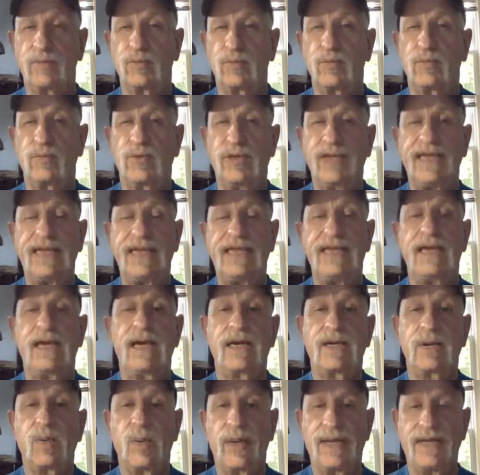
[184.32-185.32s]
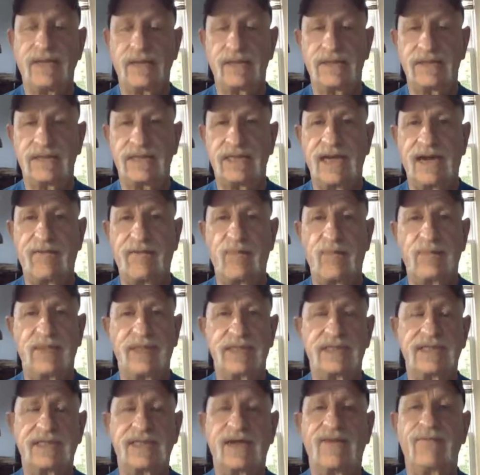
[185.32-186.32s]
reacquaint yourself with
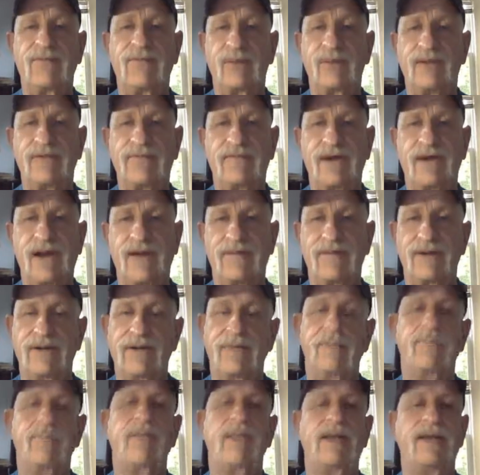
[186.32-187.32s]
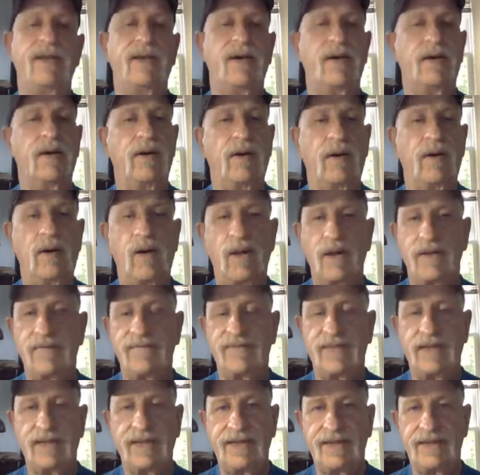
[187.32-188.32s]
the stuff we've covered. All
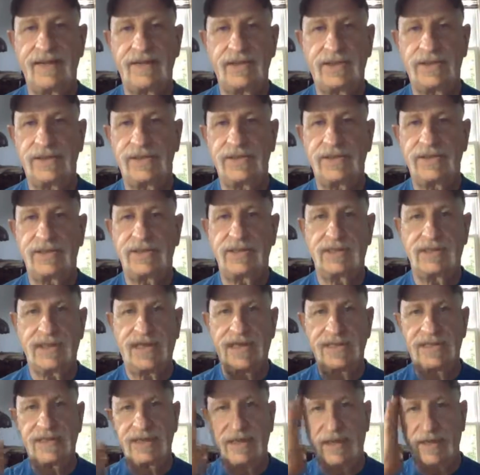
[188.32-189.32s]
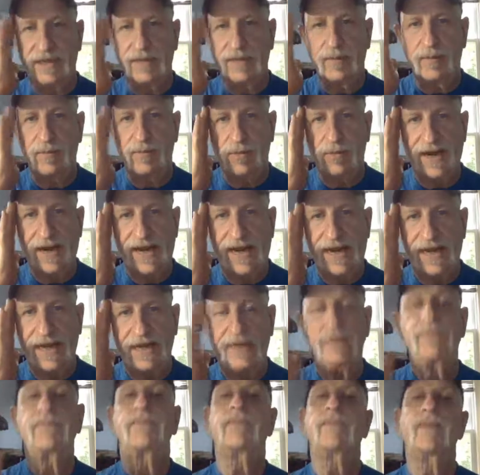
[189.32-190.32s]
of the literature suggests that your
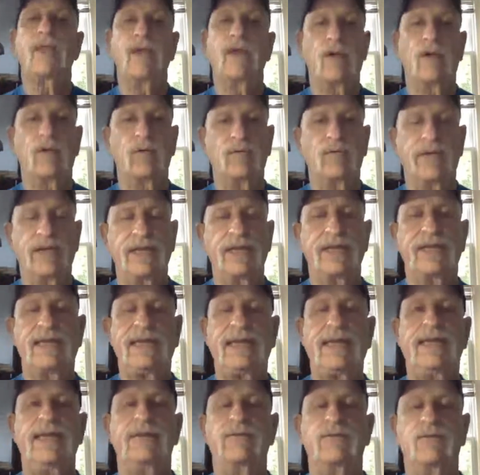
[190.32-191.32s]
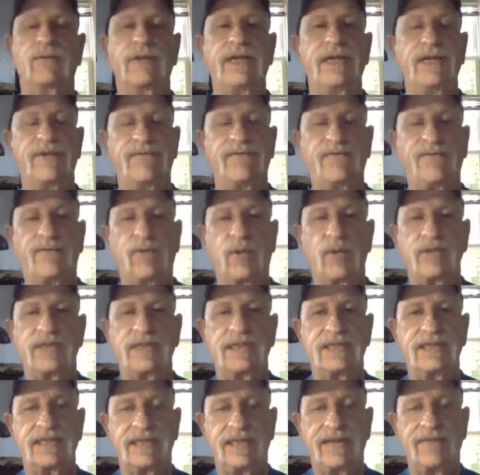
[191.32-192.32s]
brain really
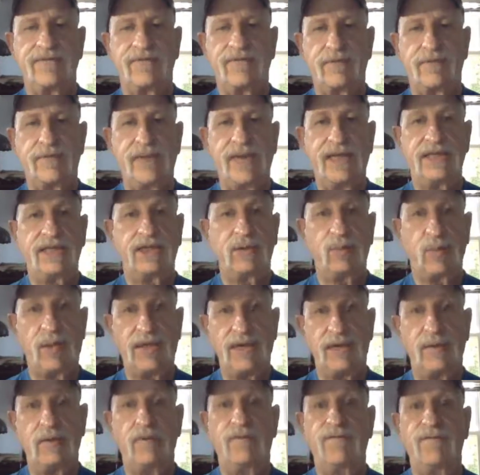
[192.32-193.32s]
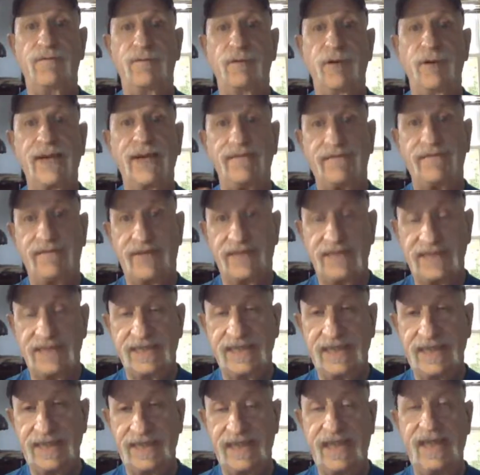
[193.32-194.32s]
reinforces the information when you
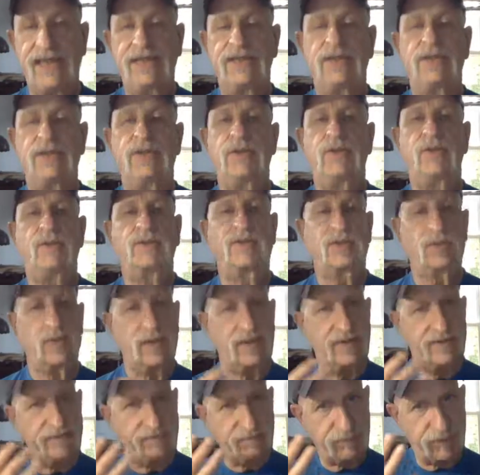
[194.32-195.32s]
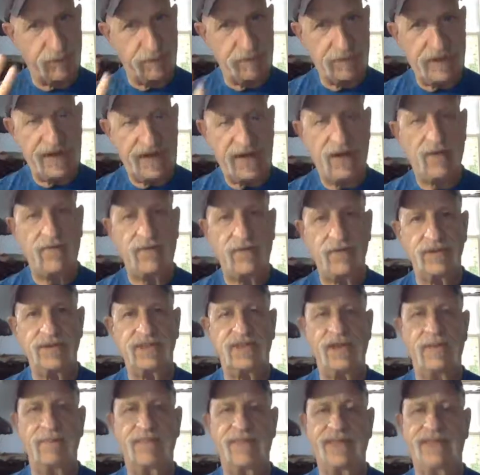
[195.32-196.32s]
revisit it and you sort of prepare for
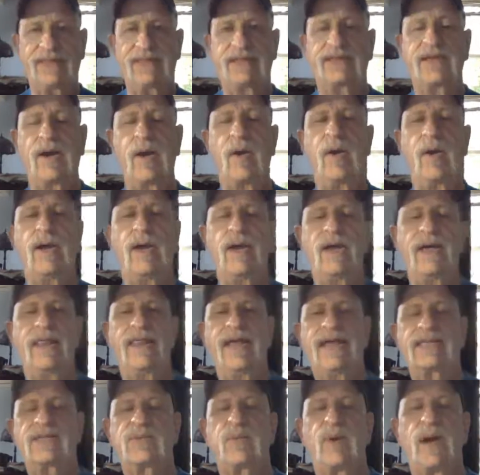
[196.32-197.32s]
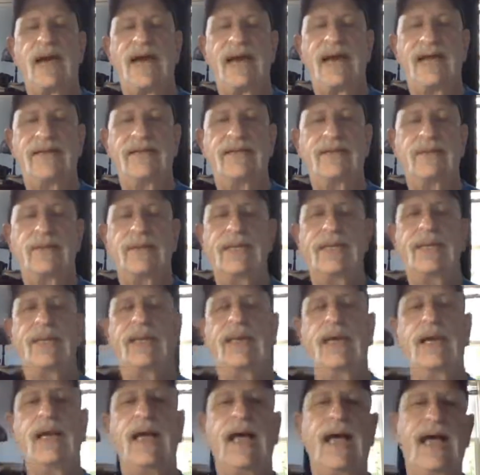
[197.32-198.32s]
something. So that's why I do it.
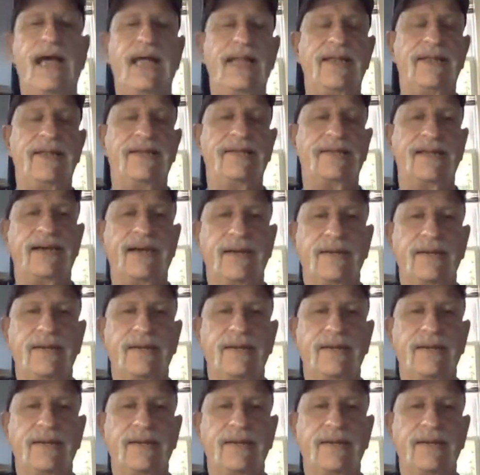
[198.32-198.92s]
And